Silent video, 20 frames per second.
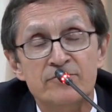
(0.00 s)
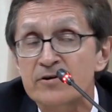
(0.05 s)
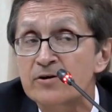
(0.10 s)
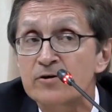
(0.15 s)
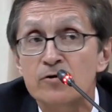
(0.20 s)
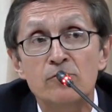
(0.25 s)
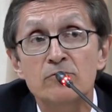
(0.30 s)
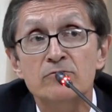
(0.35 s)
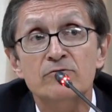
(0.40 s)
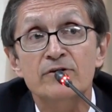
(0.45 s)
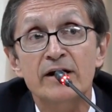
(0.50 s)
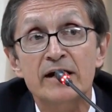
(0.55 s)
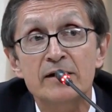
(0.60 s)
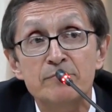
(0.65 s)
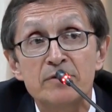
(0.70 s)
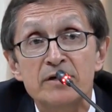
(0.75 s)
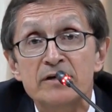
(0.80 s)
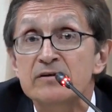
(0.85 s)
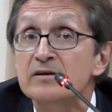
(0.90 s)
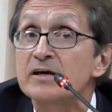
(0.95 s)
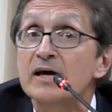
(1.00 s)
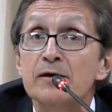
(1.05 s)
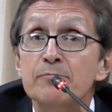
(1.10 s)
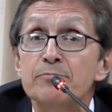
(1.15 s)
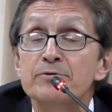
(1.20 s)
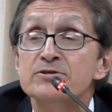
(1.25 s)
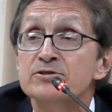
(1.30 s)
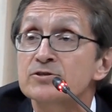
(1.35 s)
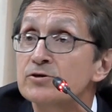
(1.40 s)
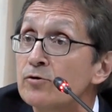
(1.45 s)
The whole Crimean
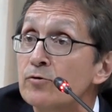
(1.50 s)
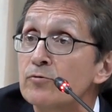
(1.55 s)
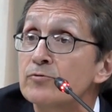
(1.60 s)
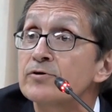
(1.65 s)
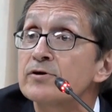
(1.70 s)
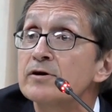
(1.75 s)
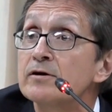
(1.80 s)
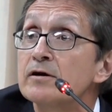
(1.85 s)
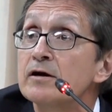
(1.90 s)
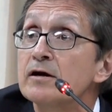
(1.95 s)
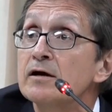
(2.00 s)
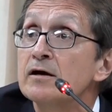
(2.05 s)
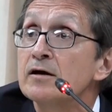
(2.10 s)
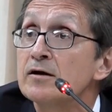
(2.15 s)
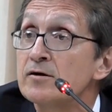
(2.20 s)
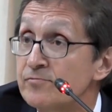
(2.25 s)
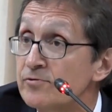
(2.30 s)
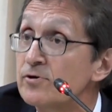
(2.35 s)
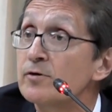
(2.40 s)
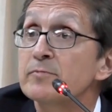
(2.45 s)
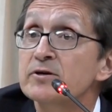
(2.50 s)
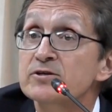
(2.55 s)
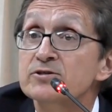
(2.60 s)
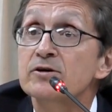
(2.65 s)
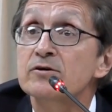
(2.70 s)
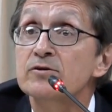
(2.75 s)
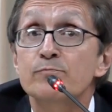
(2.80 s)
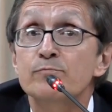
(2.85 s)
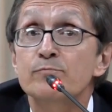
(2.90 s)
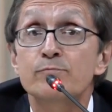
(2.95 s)
episode, from
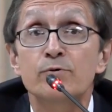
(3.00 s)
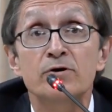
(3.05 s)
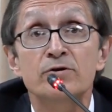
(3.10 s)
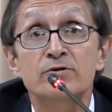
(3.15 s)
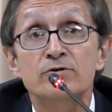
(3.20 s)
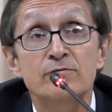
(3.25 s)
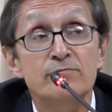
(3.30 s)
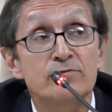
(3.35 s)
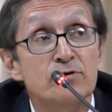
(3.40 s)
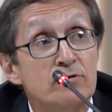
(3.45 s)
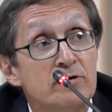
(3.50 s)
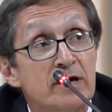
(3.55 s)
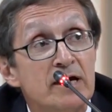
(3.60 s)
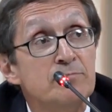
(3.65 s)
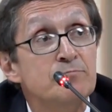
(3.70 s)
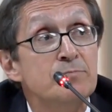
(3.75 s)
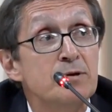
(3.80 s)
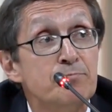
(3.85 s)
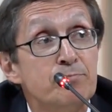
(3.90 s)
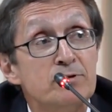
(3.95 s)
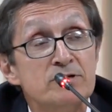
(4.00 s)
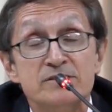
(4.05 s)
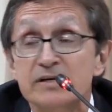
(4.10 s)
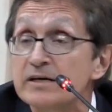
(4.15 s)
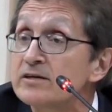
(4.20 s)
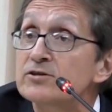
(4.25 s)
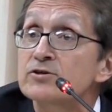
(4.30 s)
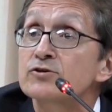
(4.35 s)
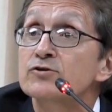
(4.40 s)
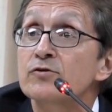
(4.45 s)
a certain point of view, can be
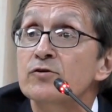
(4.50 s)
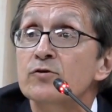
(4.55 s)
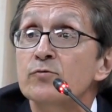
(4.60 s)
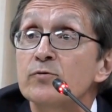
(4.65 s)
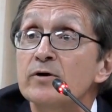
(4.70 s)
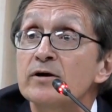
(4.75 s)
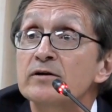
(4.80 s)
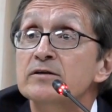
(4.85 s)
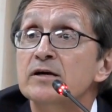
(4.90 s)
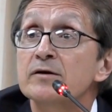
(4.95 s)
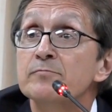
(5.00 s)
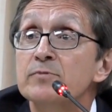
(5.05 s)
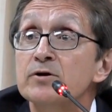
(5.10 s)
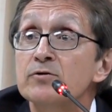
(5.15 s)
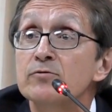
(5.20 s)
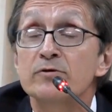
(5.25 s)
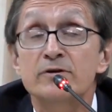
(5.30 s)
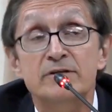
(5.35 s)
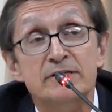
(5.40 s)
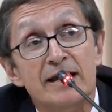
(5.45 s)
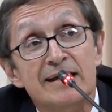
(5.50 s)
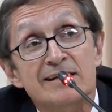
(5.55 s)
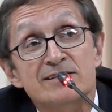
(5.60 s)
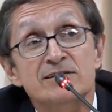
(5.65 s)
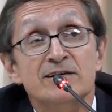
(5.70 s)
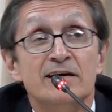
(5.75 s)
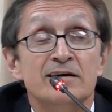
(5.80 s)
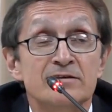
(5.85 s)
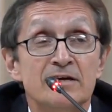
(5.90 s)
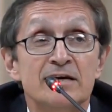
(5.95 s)
presented to the world community
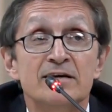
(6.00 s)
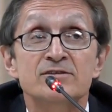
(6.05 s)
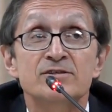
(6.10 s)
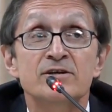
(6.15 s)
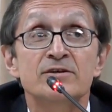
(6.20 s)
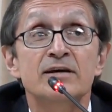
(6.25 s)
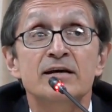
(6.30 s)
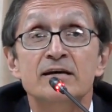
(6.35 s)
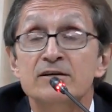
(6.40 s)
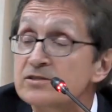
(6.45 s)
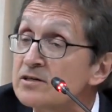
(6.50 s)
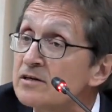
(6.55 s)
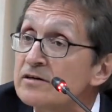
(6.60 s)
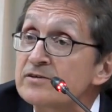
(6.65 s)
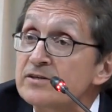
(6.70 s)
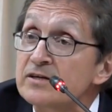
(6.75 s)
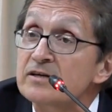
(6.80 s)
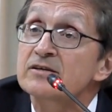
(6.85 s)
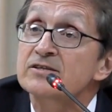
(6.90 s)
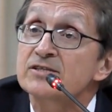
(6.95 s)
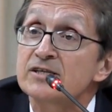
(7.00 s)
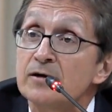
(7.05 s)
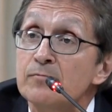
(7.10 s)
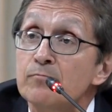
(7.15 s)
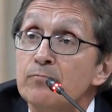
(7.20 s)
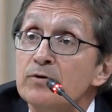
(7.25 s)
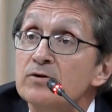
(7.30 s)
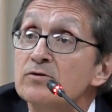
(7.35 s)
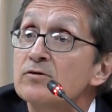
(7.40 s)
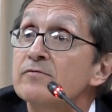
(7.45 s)
as an excellent
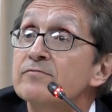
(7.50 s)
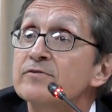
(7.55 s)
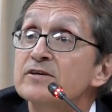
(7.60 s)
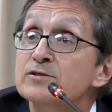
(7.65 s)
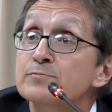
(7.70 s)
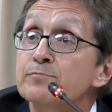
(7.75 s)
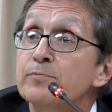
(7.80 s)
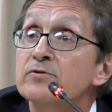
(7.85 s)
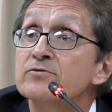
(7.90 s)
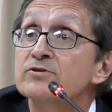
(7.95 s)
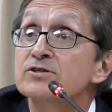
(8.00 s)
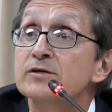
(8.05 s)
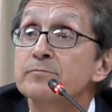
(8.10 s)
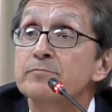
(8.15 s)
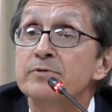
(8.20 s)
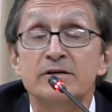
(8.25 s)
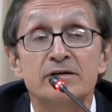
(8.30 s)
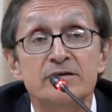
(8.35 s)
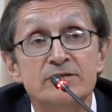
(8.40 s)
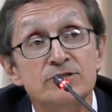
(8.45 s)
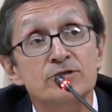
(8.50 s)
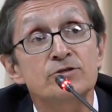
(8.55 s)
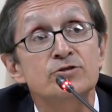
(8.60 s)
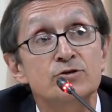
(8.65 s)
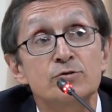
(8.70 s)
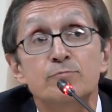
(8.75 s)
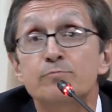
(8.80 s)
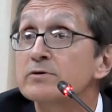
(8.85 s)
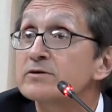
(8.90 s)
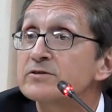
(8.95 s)
example of responsibility
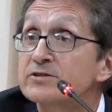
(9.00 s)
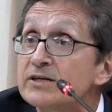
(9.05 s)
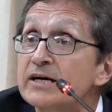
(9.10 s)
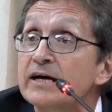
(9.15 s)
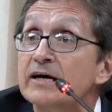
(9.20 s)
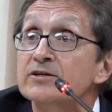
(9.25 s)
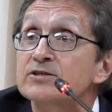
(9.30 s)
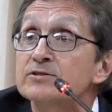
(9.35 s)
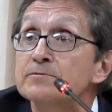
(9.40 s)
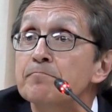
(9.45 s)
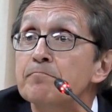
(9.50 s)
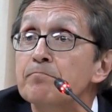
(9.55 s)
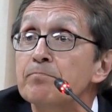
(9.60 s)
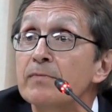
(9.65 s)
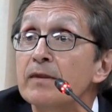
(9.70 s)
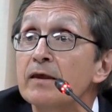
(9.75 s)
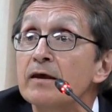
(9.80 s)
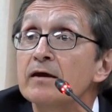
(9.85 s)
to protect.